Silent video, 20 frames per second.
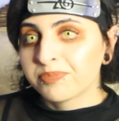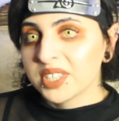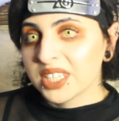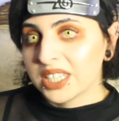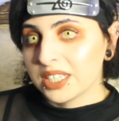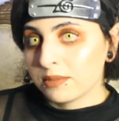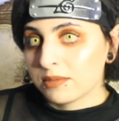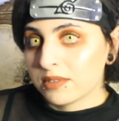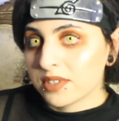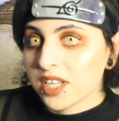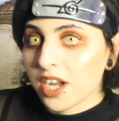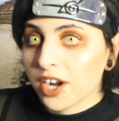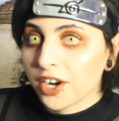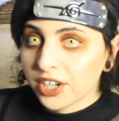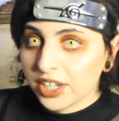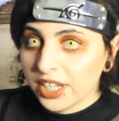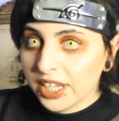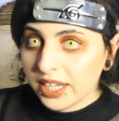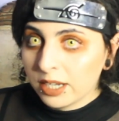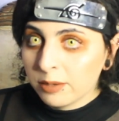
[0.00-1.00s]
It's not
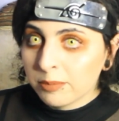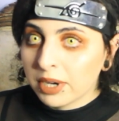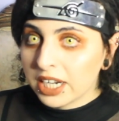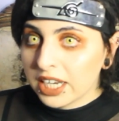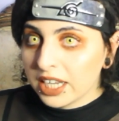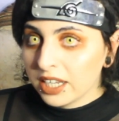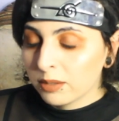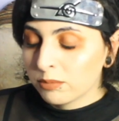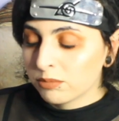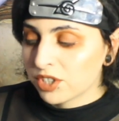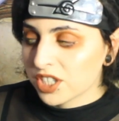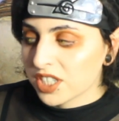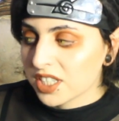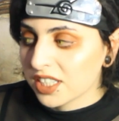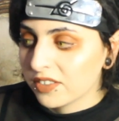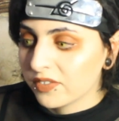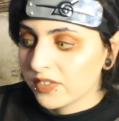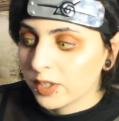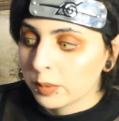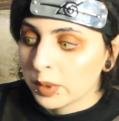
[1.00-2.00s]
hurting anybody. I'm just
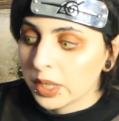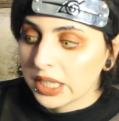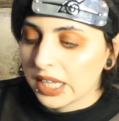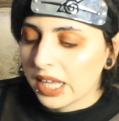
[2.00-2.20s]
living my